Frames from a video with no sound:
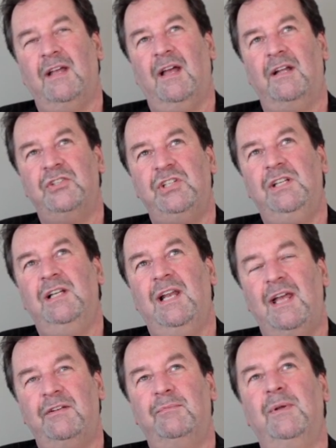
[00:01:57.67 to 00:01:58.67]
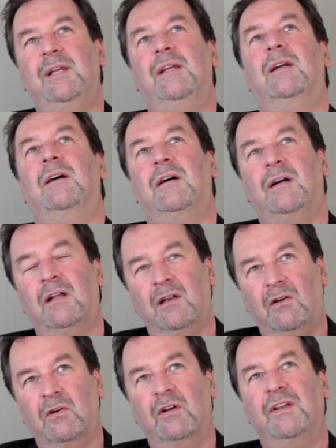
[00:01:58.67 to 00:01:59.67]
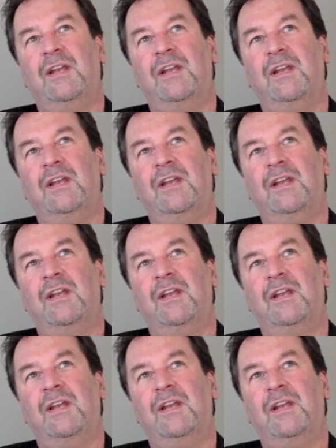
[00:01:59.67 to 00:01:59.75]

and she led me along a